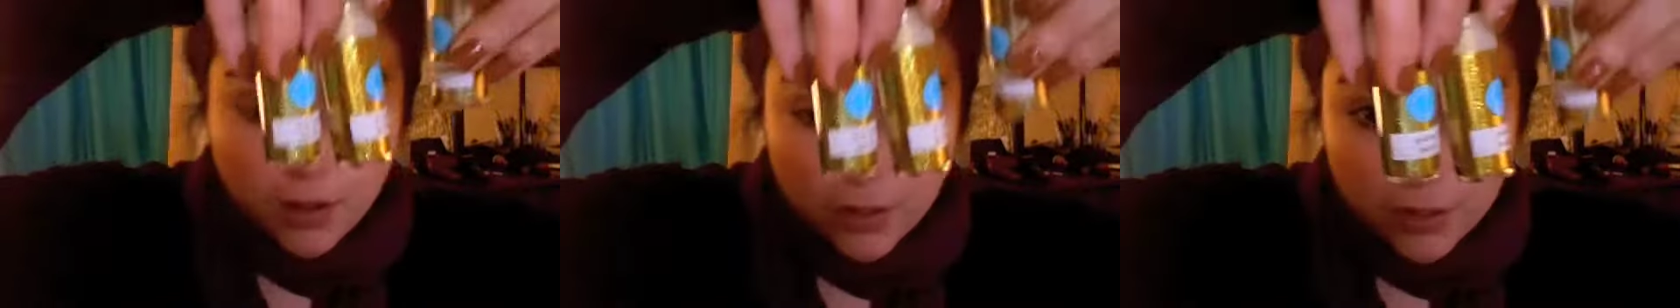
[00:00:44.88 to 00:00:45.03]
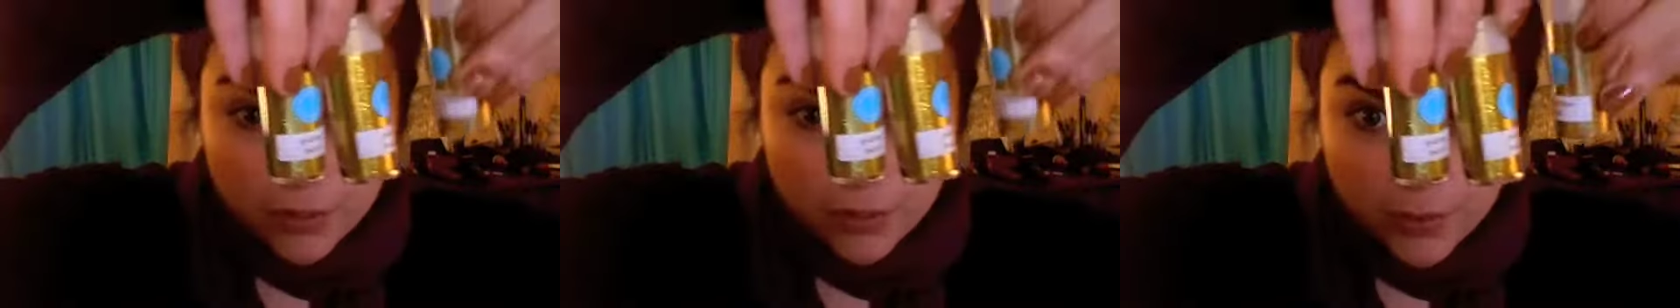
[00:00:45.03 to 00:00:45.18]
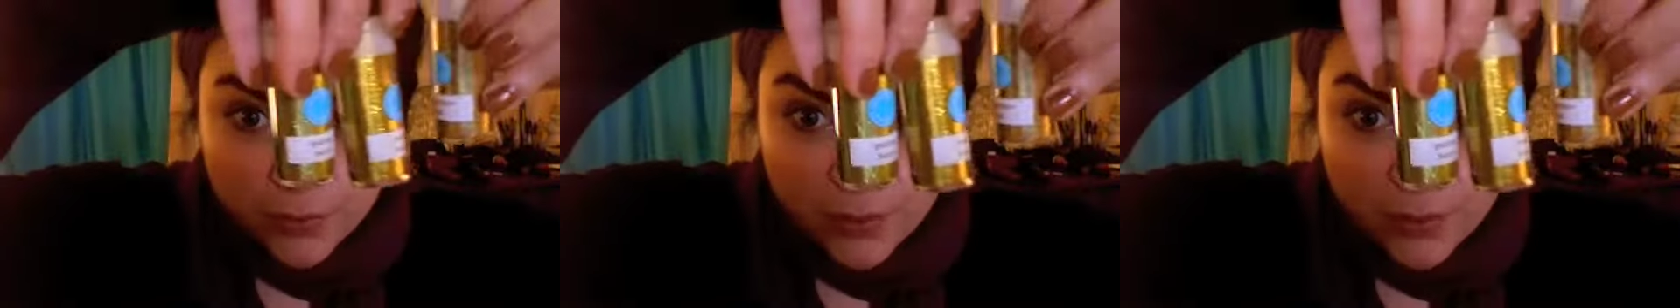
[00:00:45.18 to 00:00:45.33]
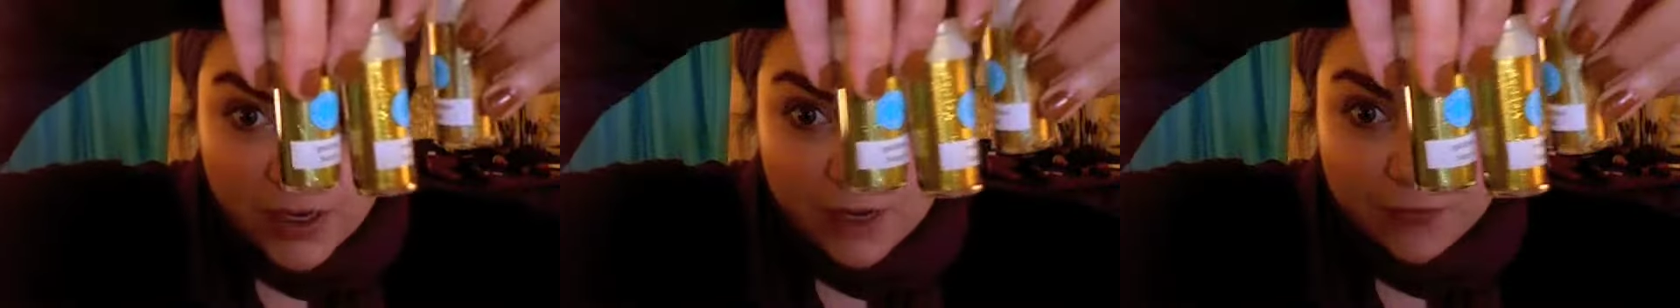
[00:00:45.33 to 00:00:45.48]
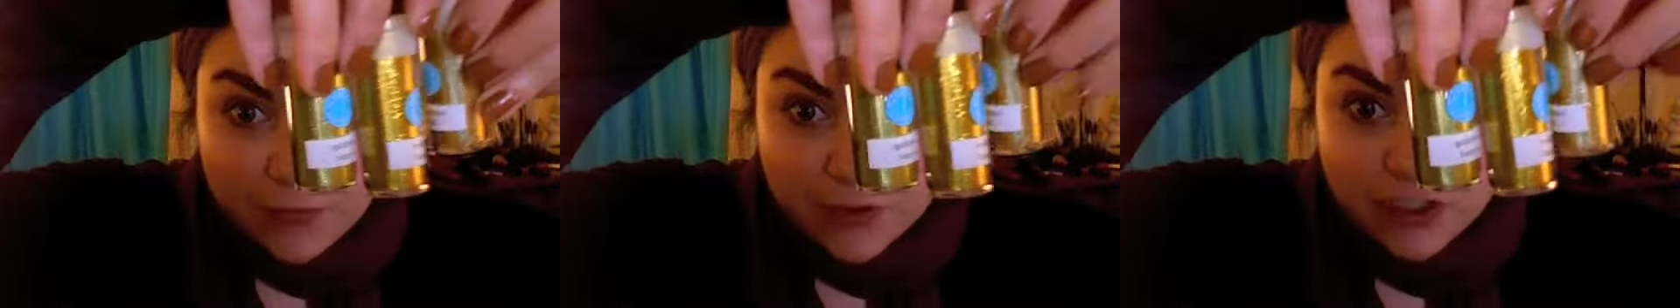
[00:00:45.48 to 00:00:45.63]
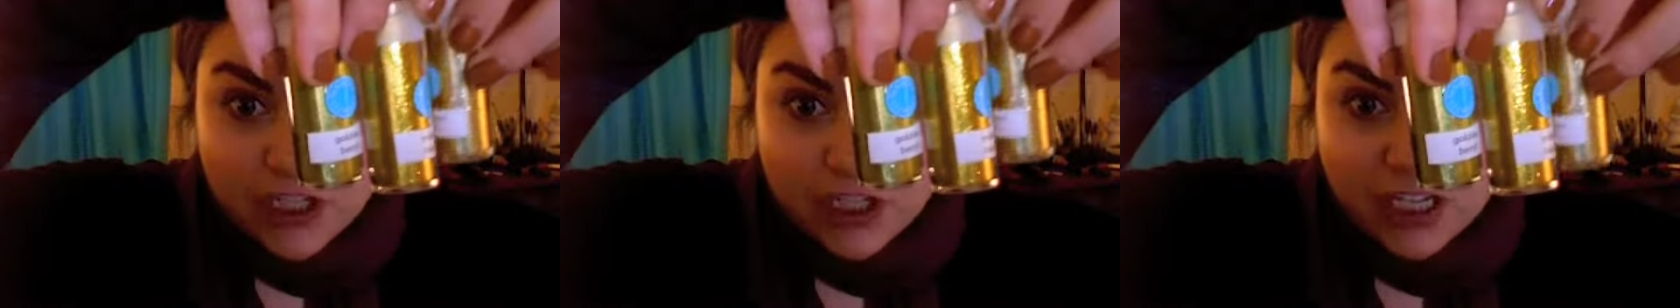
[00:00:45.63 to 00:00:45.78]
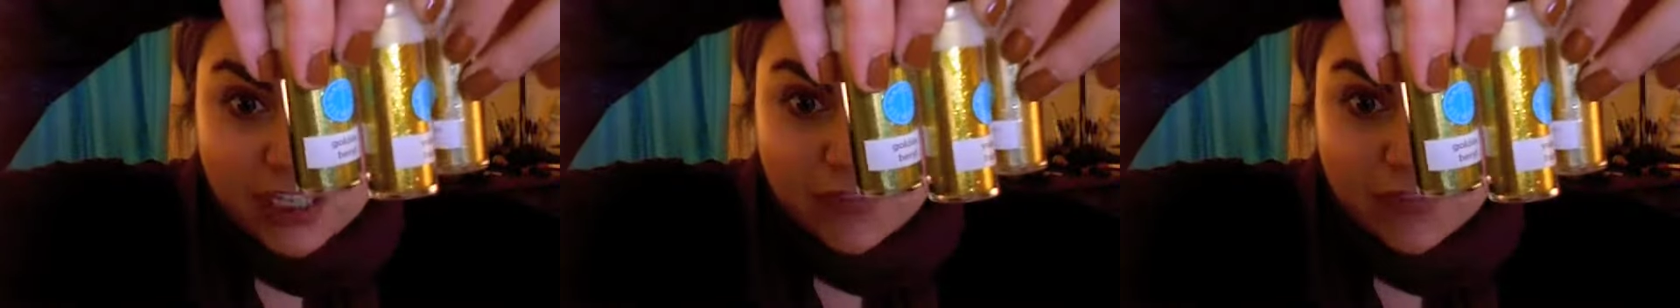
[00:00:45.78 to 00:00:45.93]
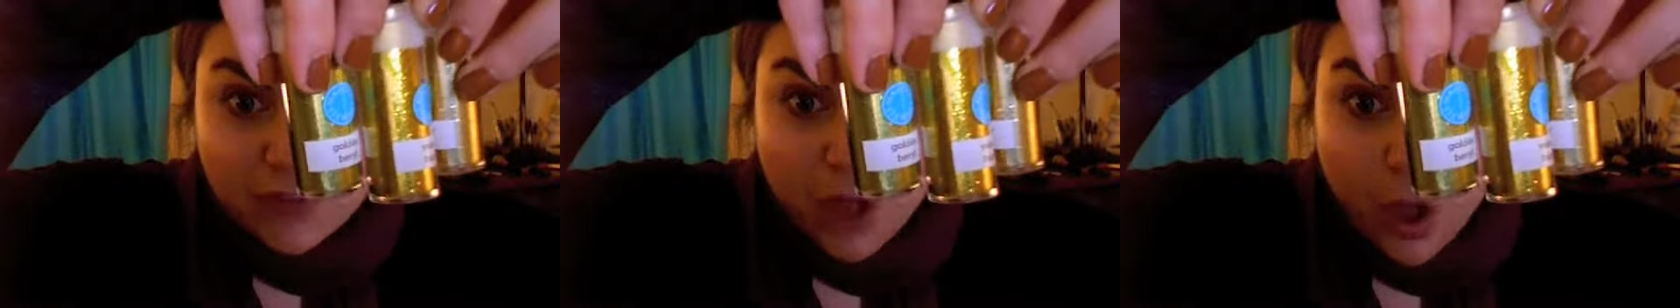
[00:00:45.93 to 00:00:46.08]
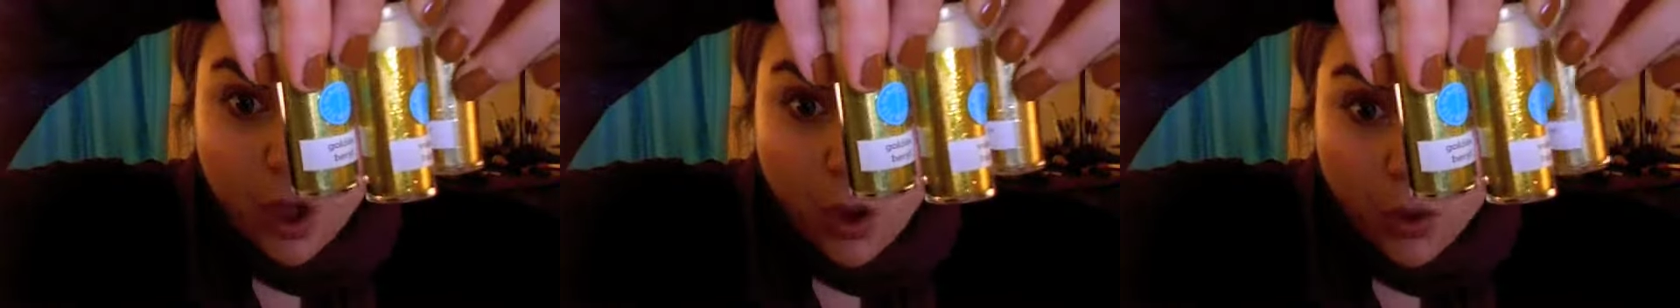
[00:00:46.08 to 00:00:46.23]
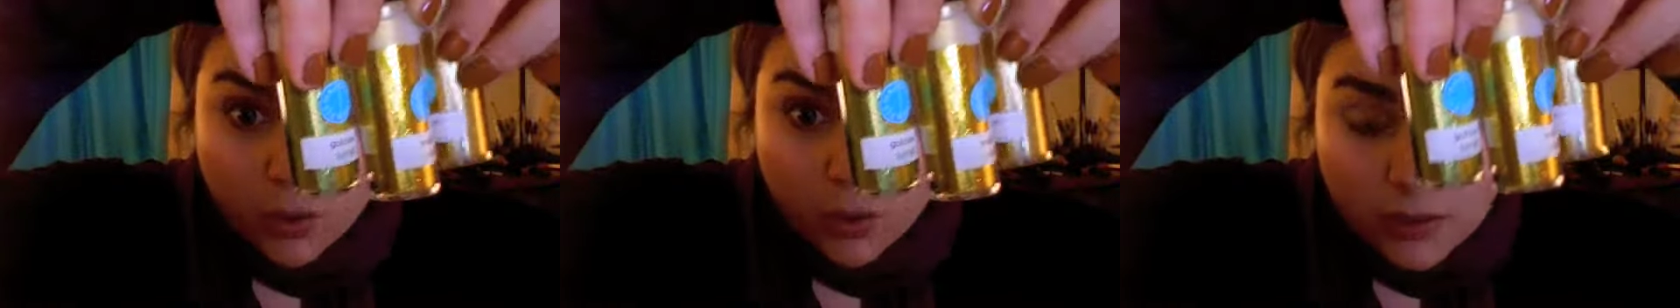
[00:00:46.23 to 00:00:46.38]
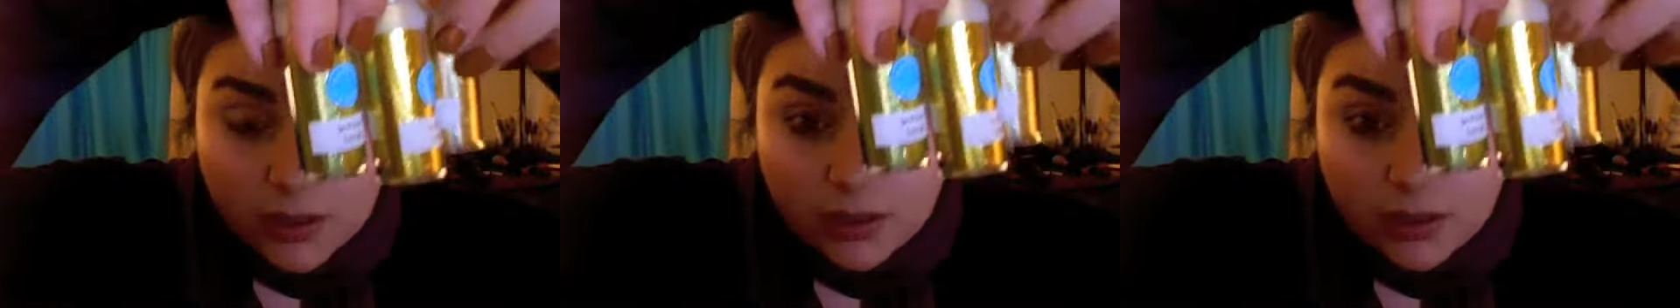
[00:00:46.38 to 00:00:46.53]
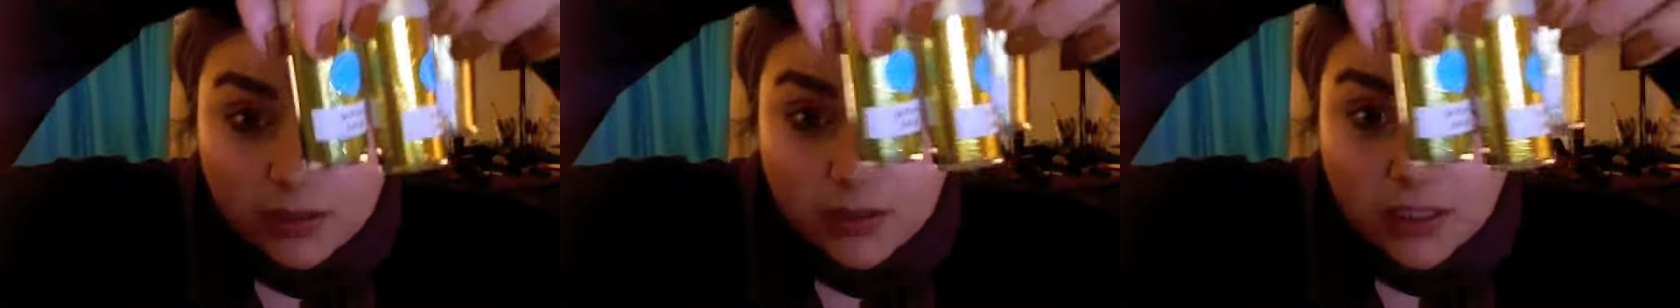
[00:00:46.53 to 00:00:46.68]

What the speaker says: Three different shades of gold?